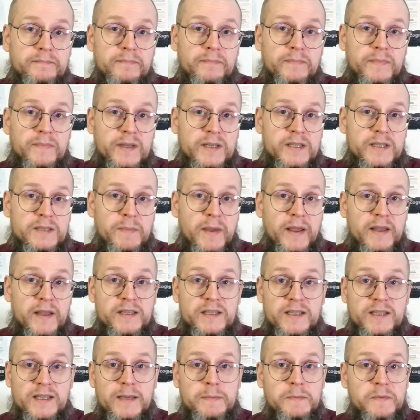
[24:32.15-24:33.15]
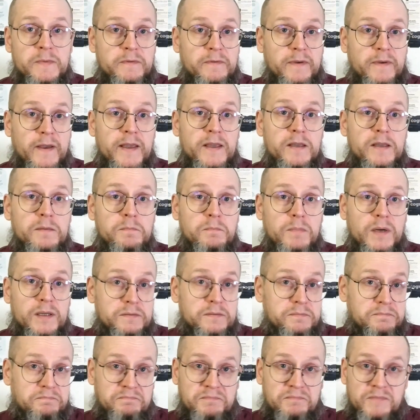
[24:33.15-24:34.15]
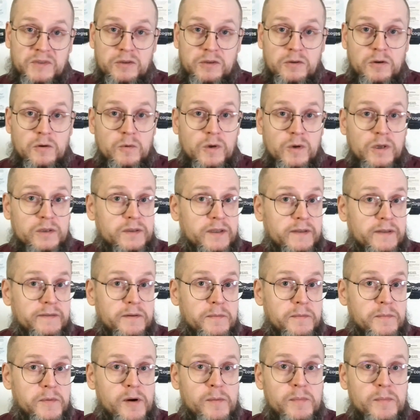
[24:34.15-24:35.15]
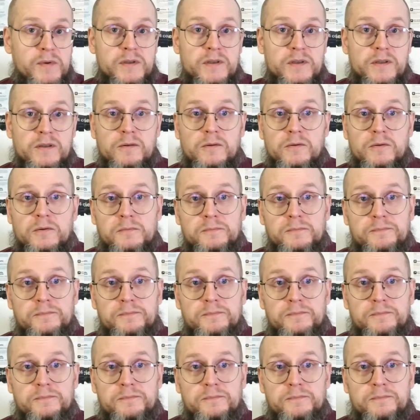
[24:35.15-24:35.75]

This may seem fake, but so what if the purpose is good?